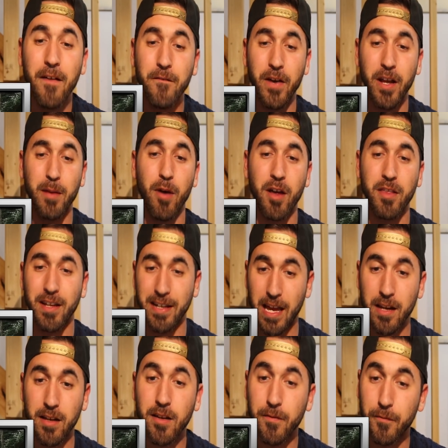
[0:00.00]
Venomoth,
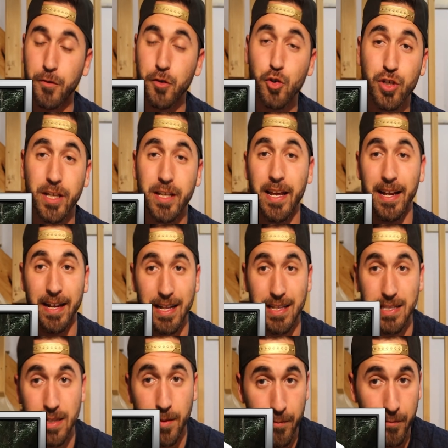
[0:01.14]
again, Confusion
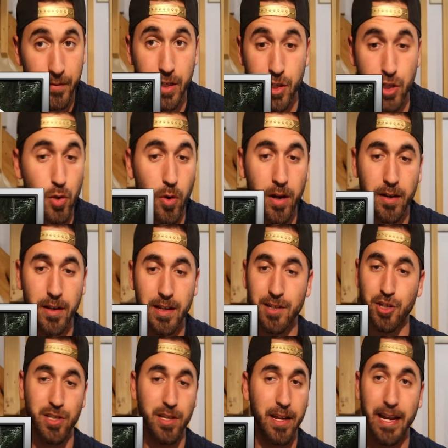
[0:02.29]
against Venusaur. It
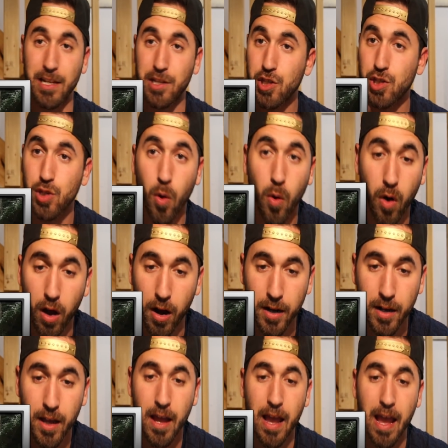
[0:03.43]
just hits so
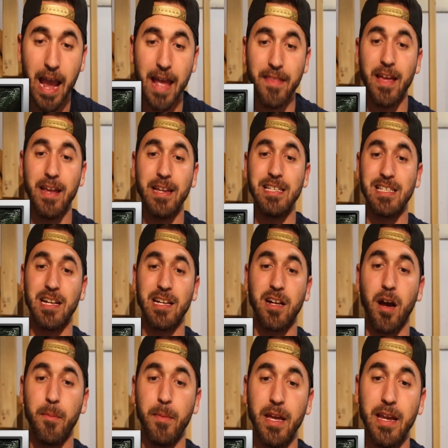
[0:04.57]
hard. And then he's going to
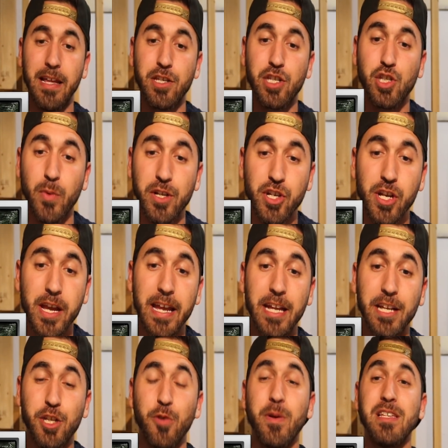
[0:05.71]
come in and switch
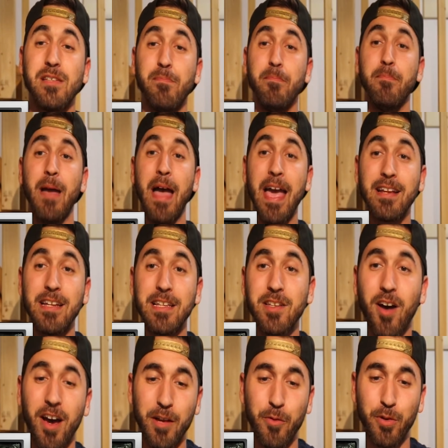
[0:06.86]
into his
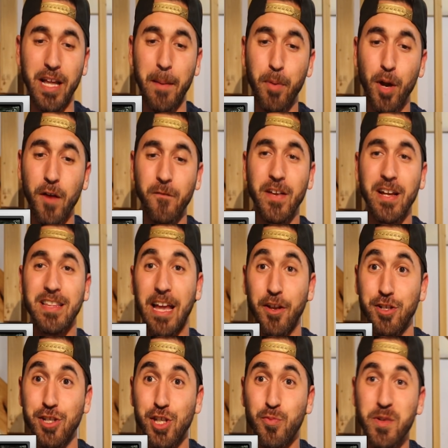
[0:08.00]
Magneton. And we're like, perfect. Now
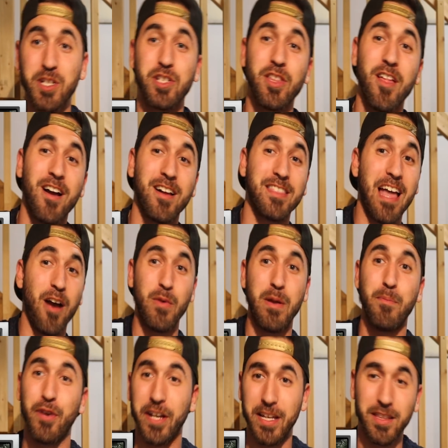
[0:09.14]
you're switch locked. Now we
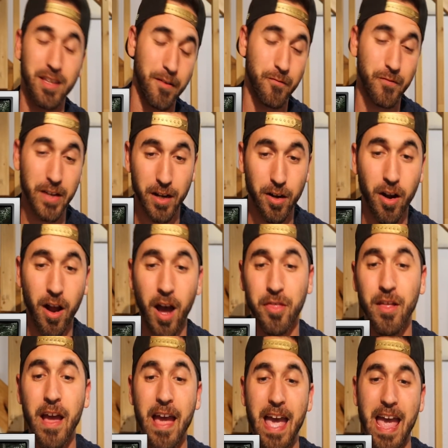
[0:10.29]
bring in the Vigoroth.
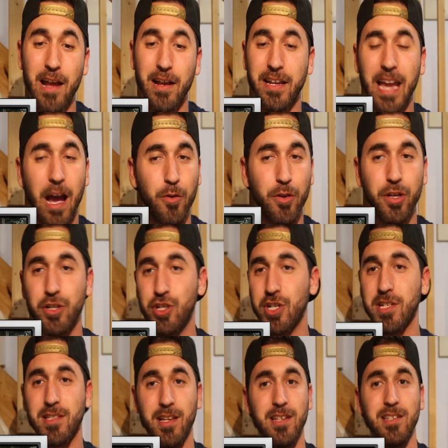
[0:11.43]
And counter
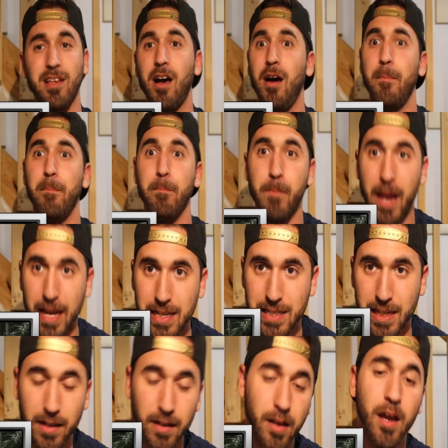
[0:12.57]
just does
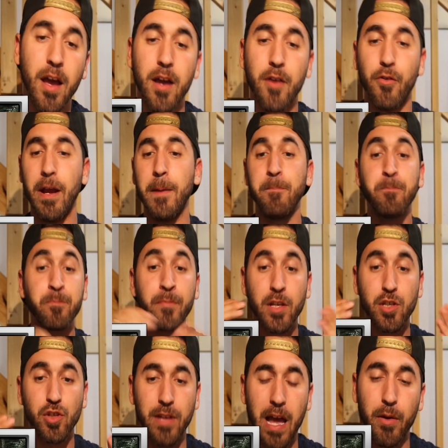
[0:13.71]
amazing. Right?
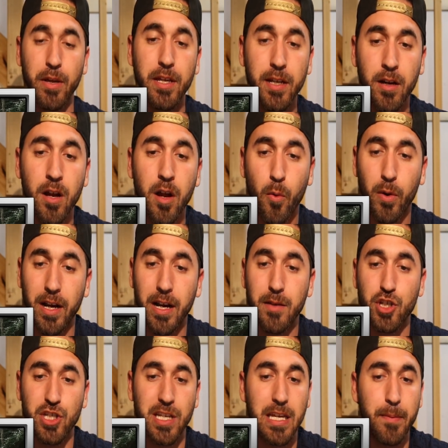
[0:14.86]
So now here, we're going to
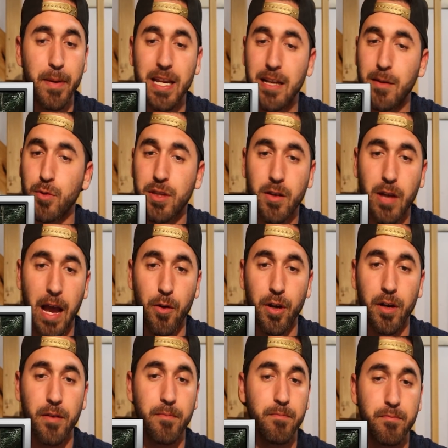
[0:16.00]
just keep hitting him with
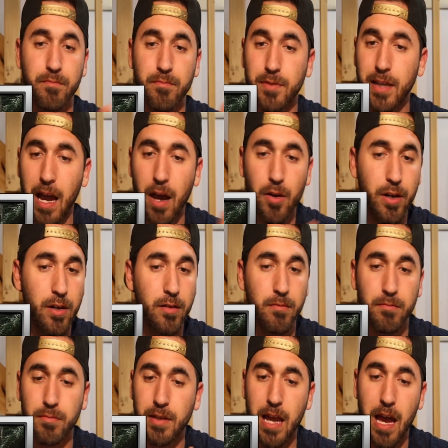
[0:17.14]
counter. Counter,
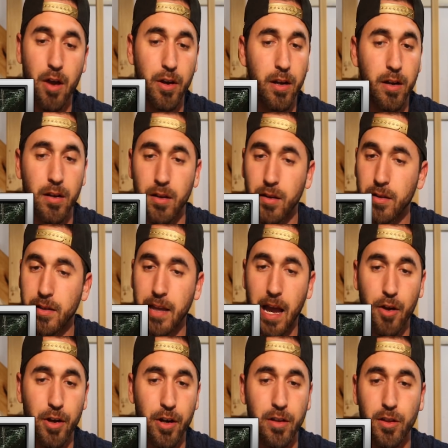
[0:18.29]
counter,
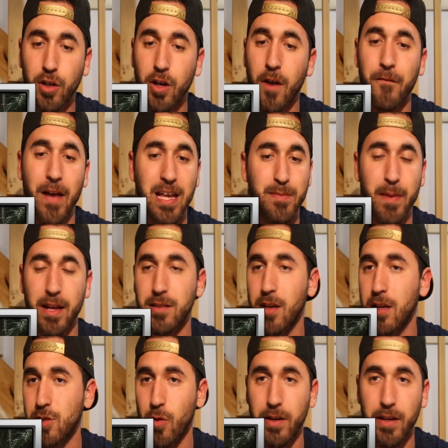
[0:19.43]
counter. Look how fast
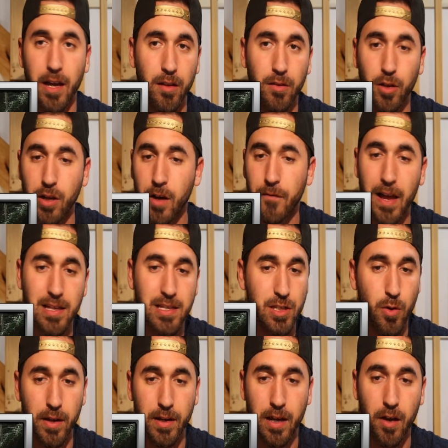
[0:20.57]
Magneton's going down. Look how fast he's
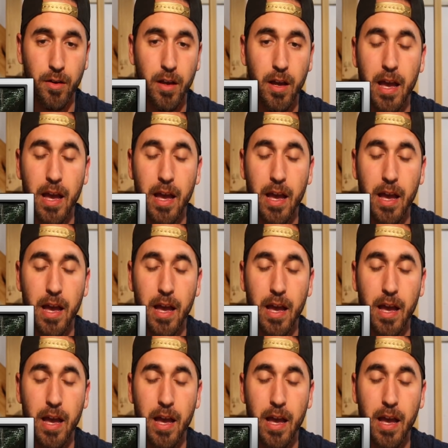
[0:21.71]
going down.